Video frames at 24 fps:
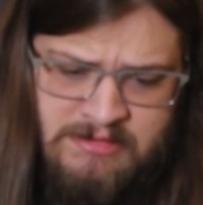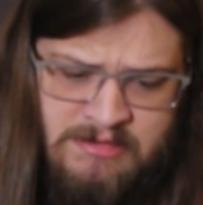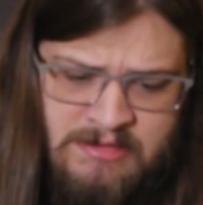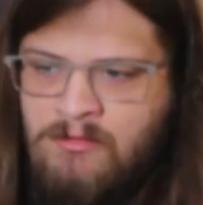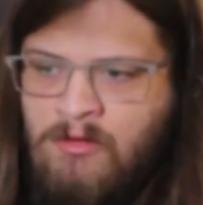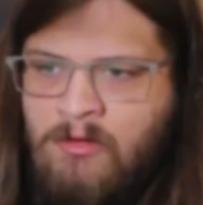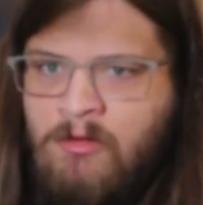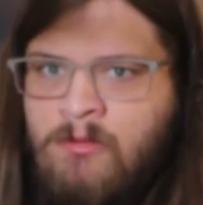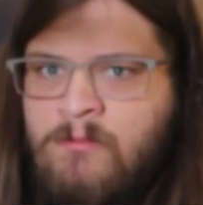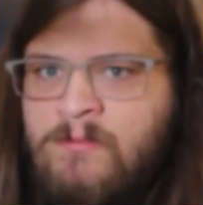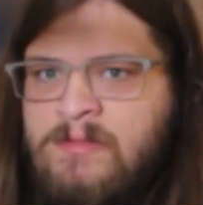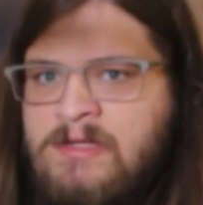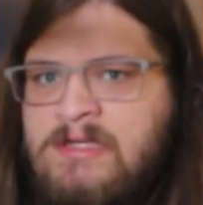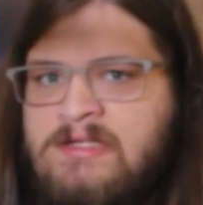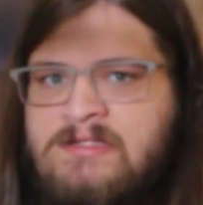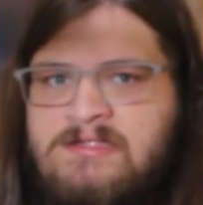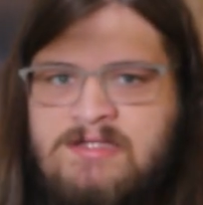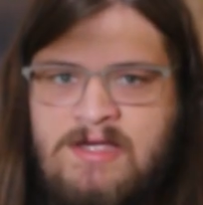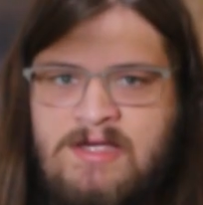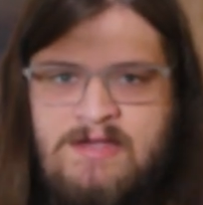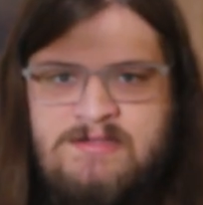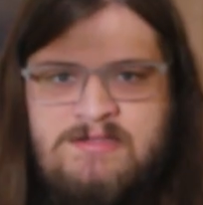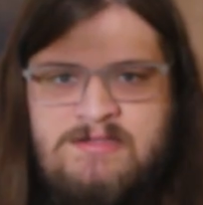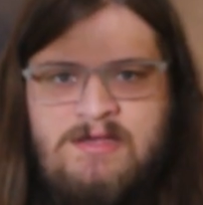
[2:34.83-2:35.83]
The whole piece
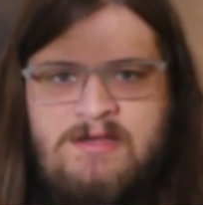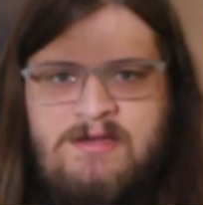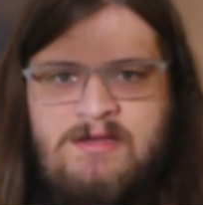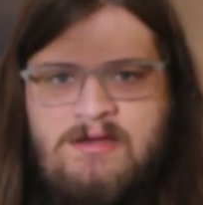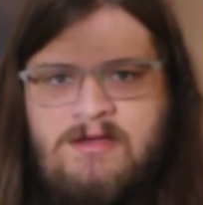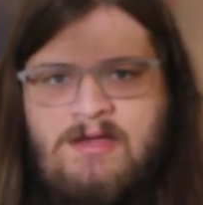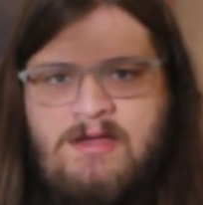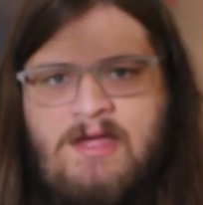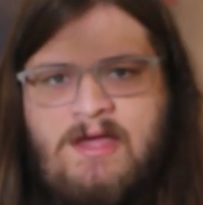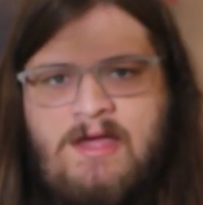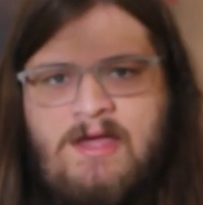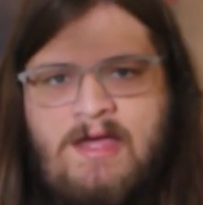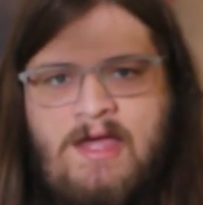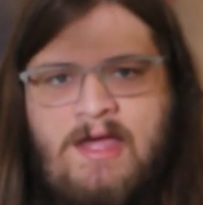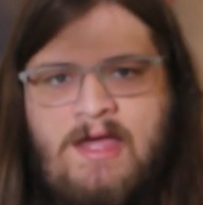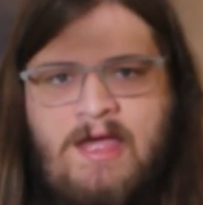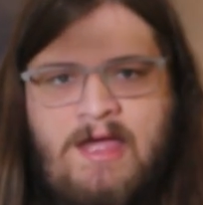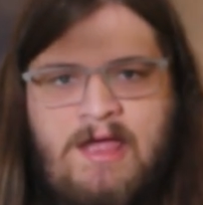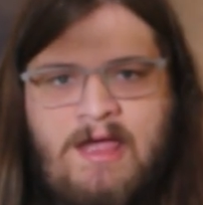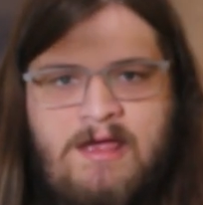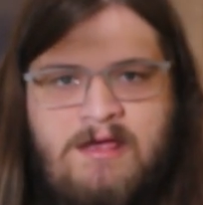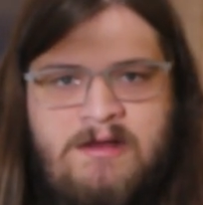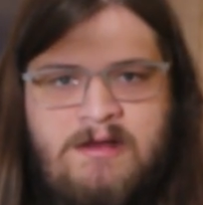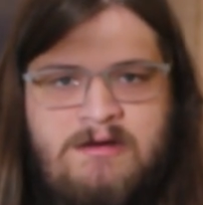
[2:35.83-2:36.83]
has a
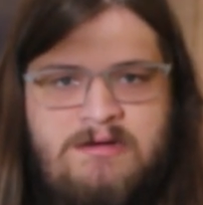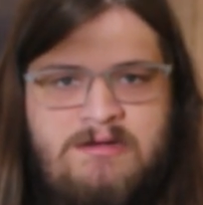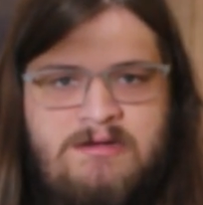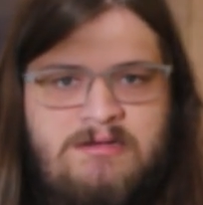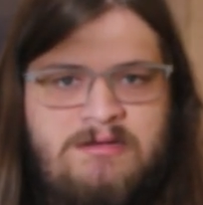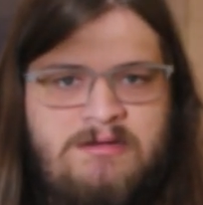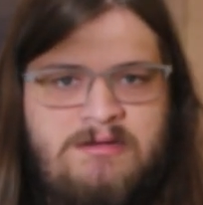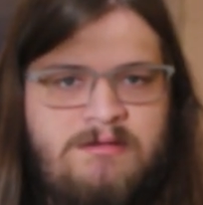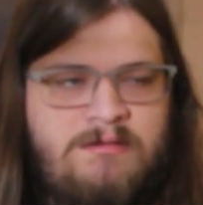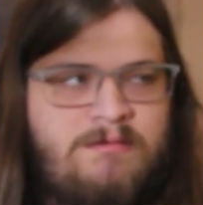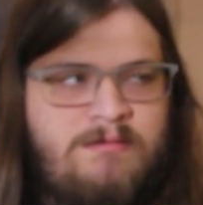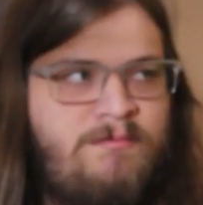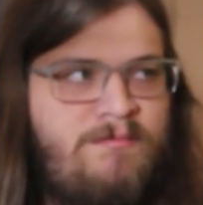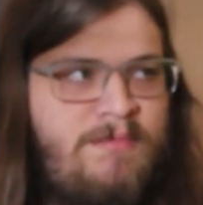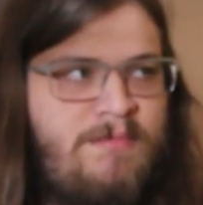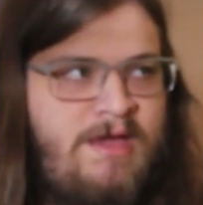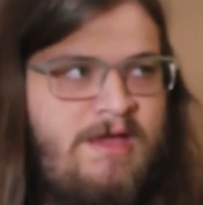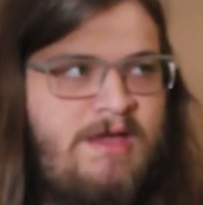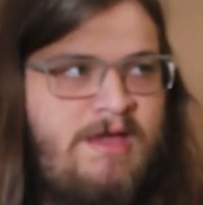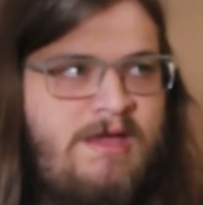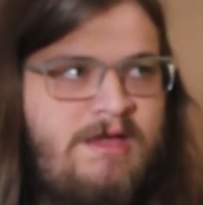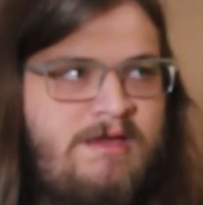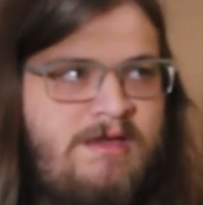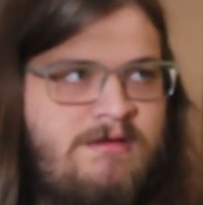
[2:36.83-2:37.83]

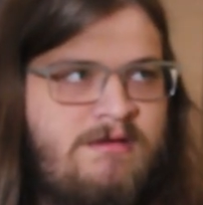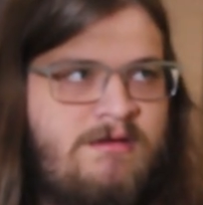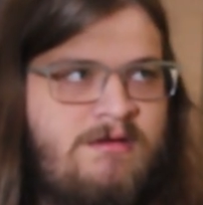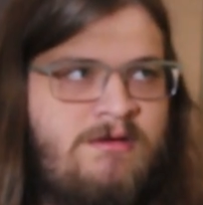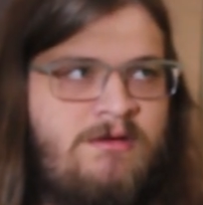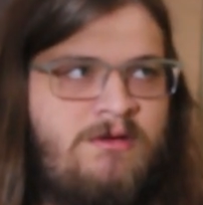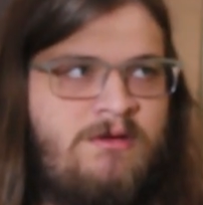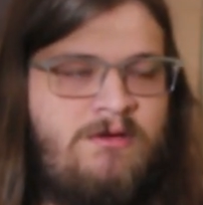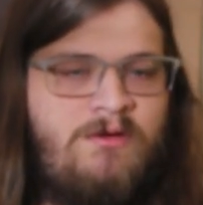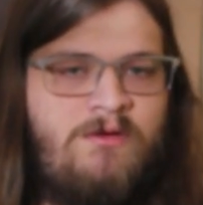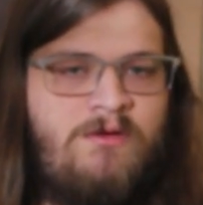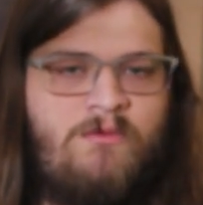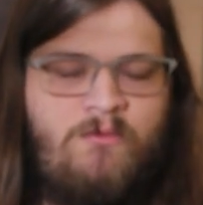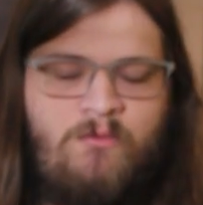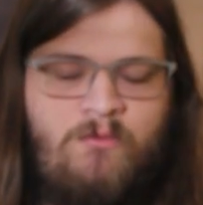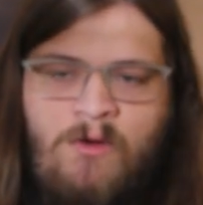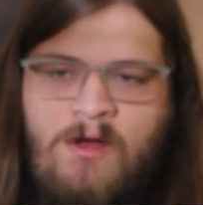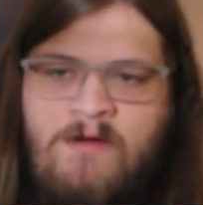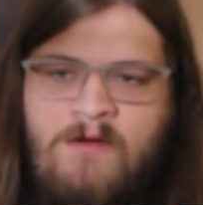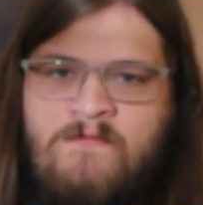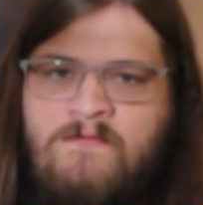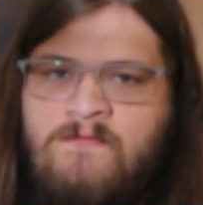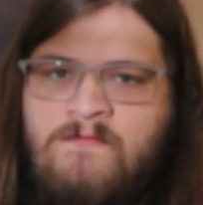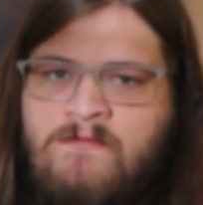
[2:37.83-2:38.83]
handmade
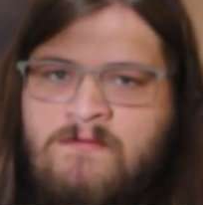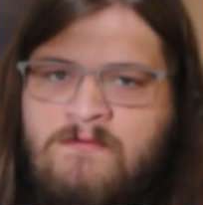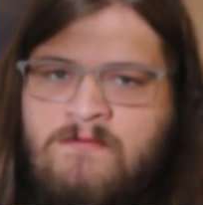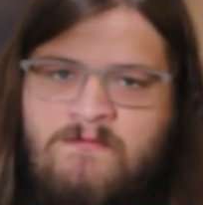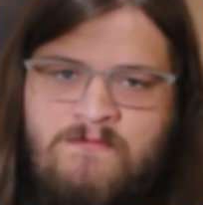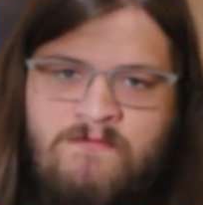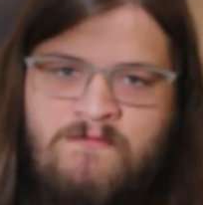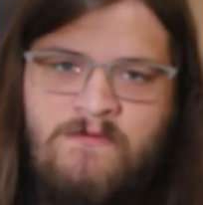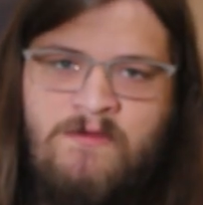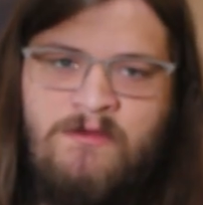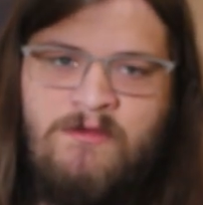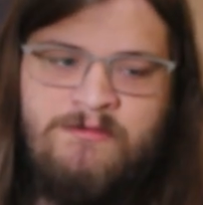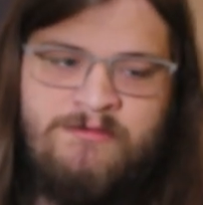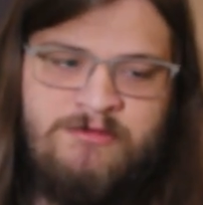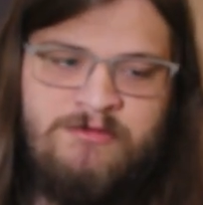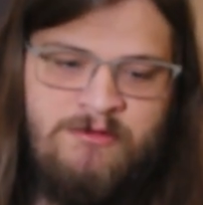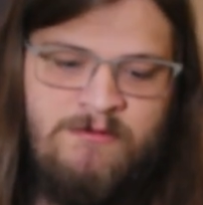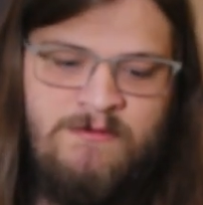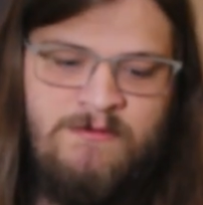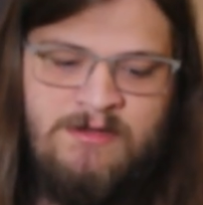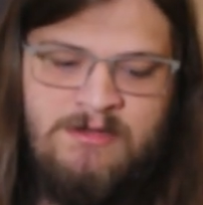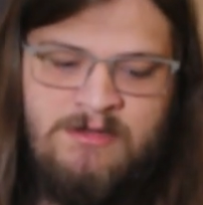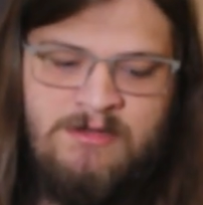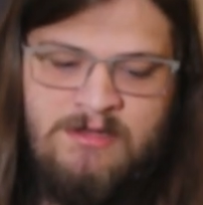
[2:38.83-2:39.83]
rough feel
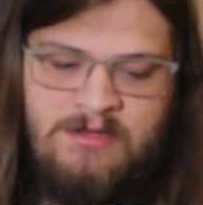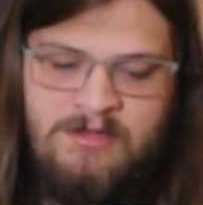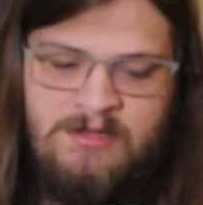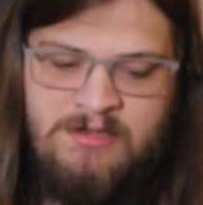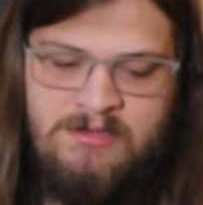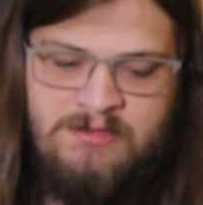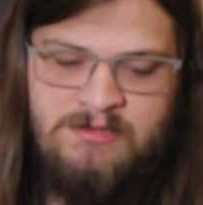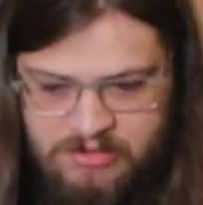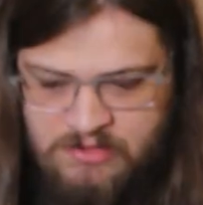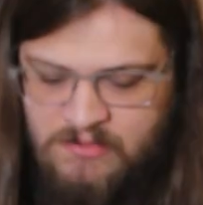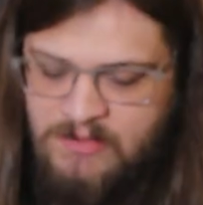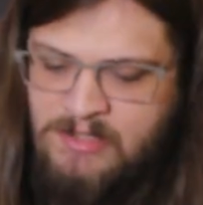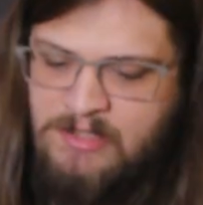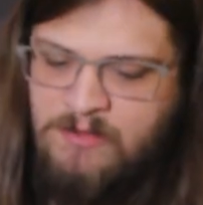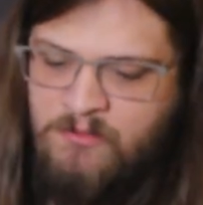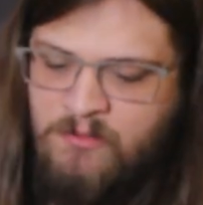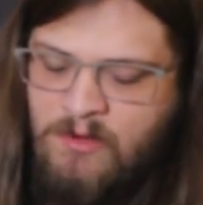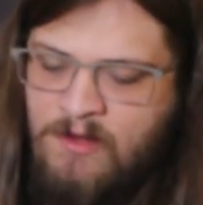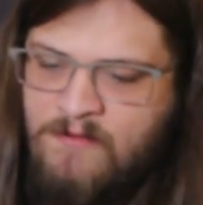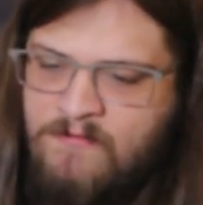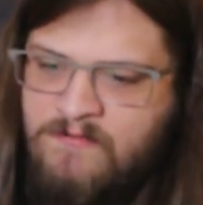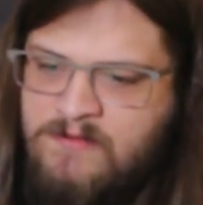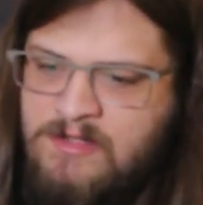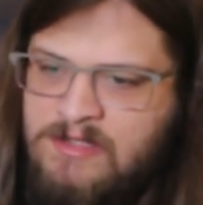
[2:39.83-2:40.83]
to it, so any
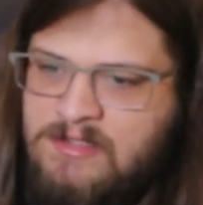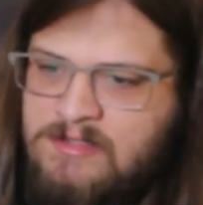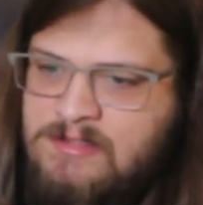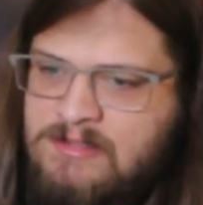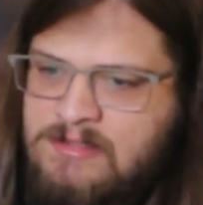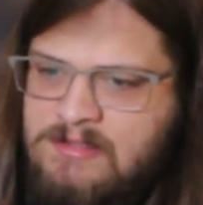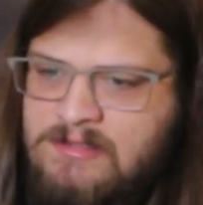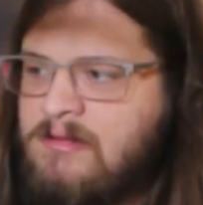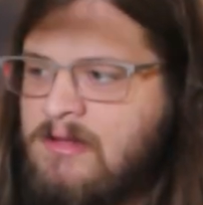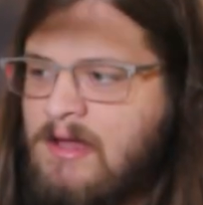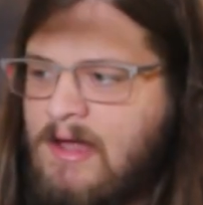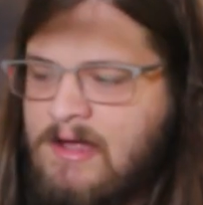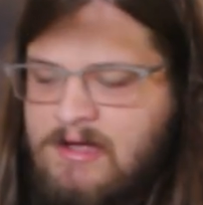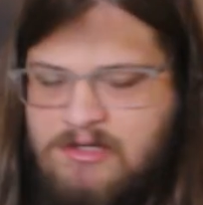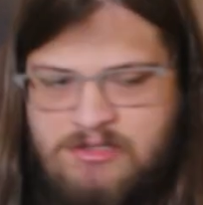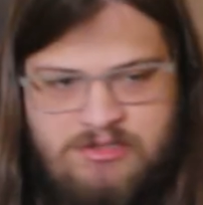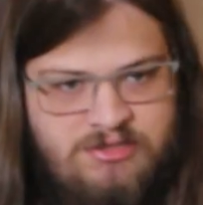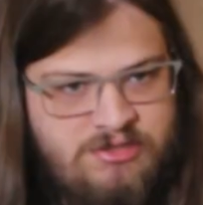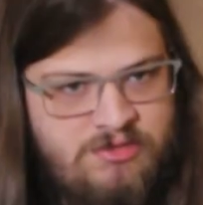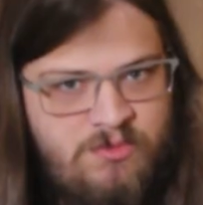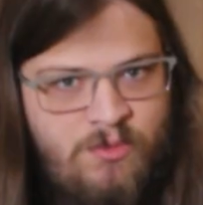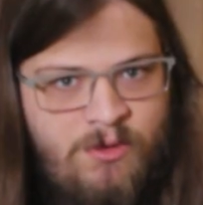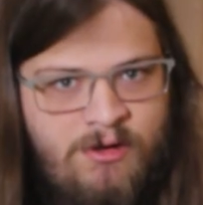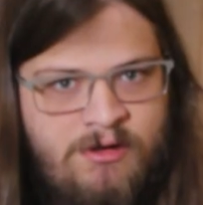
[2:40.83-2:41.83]
roughness I could
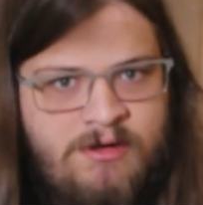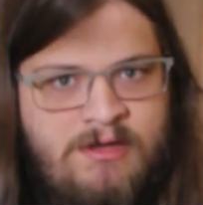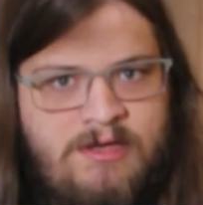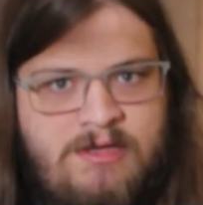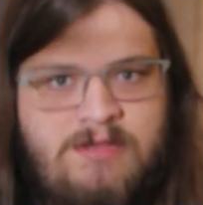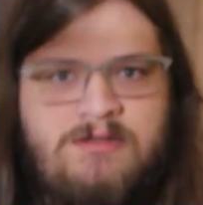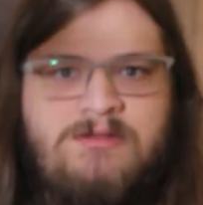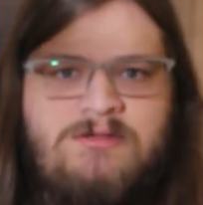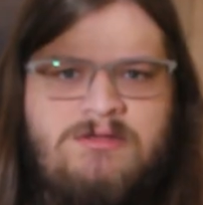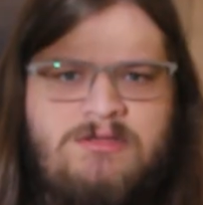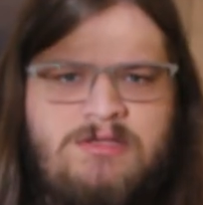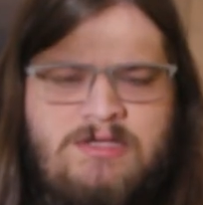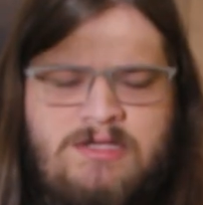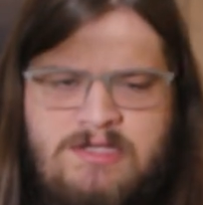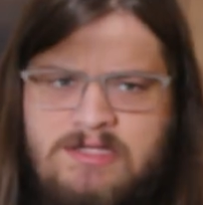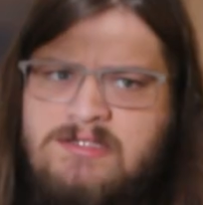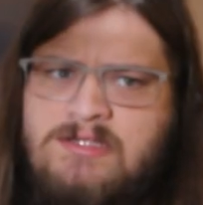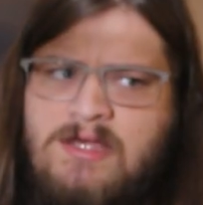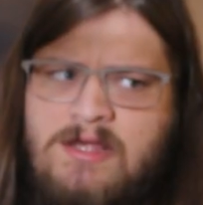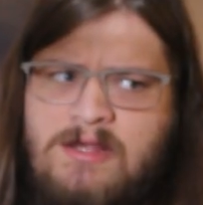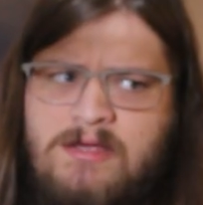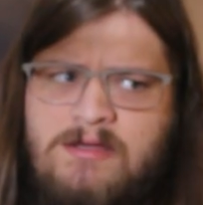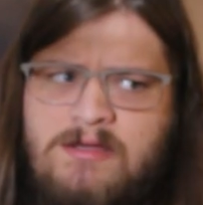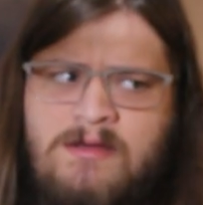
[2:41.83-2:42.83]
just work into the
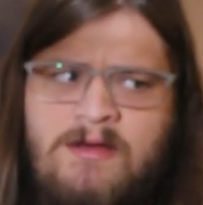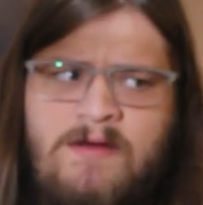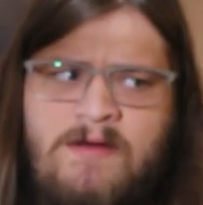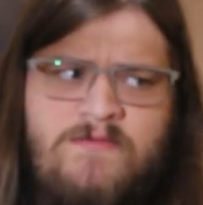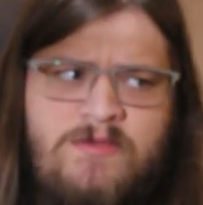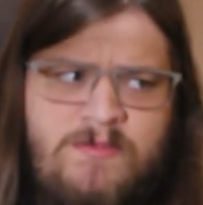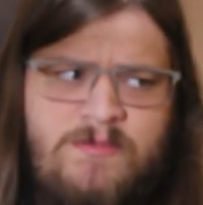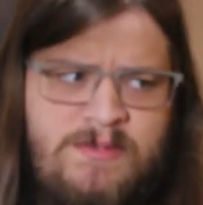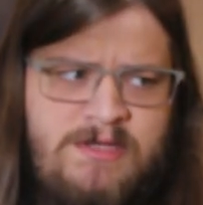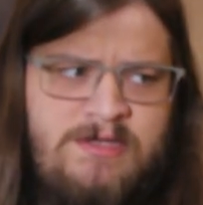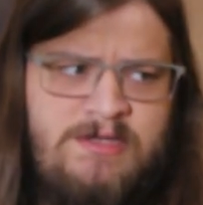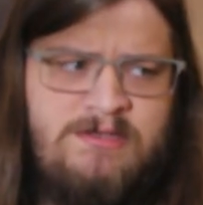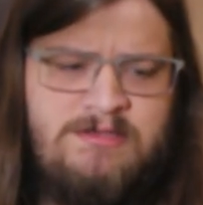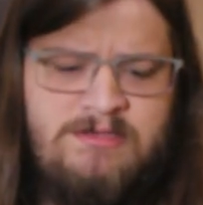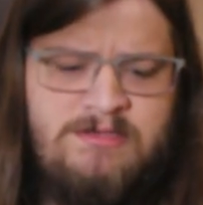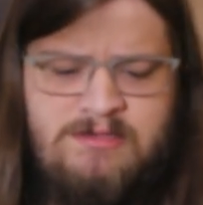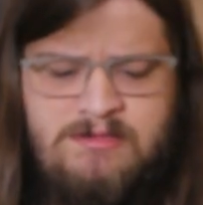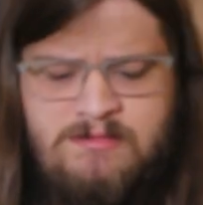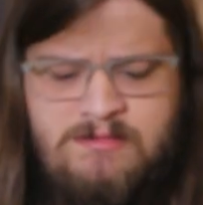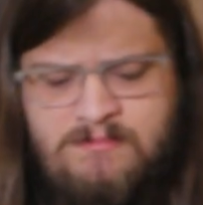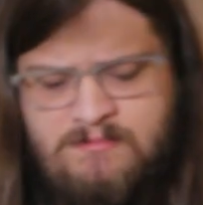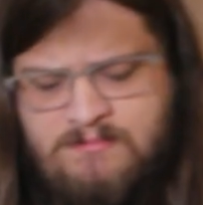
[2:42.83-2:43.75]
aesthetic of the piece.